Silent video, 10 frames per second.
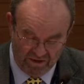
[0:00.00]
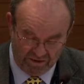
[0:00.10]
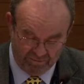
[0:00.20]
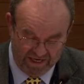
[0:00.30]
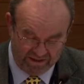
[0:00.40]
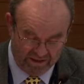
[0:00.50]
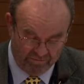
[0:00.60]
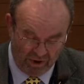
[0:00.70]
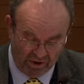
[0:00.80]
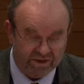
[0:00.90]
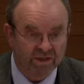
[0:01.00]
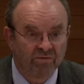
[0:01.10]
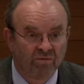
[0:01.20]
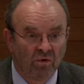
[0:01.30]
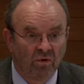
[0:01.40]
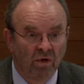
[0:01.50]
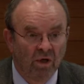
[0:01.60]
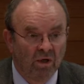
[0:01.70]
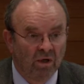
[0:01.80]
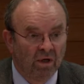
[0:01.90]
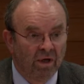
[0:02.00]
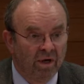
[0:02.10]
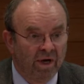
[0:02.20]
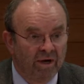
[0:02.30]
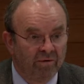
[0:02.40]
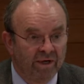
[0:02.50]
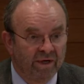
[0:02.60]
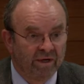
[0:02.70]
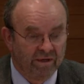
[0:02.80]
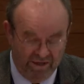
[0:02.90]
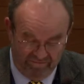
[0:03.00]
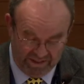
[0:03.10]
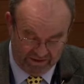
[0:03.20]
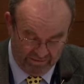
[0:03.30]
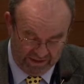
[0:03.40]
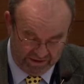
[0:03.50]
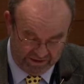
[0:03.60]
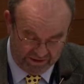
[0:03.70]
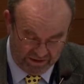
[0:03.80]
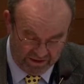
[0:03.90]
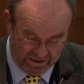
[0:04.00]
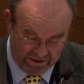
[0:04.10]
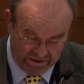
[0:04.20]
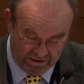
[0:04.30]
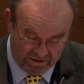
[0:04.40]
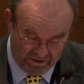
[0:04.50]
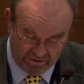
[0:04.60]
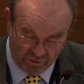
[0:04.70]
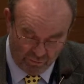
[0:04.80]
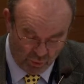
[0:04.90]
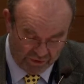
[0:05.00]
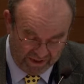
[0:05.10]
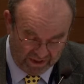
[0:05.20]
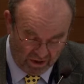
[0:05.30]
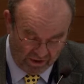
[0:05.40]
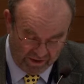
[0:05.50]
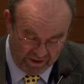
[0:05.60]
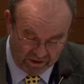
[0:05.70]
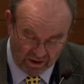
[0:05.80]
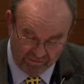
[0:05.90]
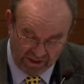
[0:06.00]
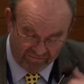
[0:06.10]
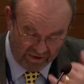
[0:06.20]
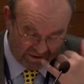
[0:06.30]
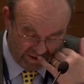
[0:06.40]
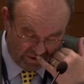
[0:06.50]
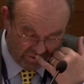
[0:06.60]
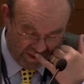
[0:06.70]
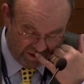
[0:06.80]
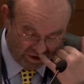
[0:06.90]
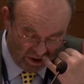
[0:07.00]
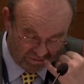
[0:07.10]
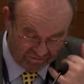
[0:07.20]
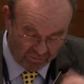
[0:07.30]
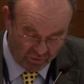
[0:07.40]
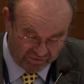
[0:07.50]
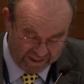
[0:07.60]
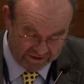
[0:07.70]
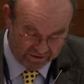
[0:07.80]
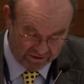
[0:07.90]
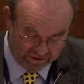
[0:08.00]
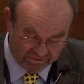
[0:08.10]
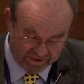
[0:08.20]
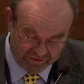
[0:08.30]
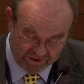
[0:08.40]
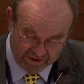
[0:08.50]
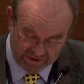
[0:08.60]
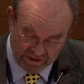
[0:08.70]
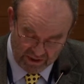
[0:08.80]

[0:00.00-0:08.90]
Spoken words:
space in the policy for area investments to boost economic affairs and create jobs for both nationals and refugees.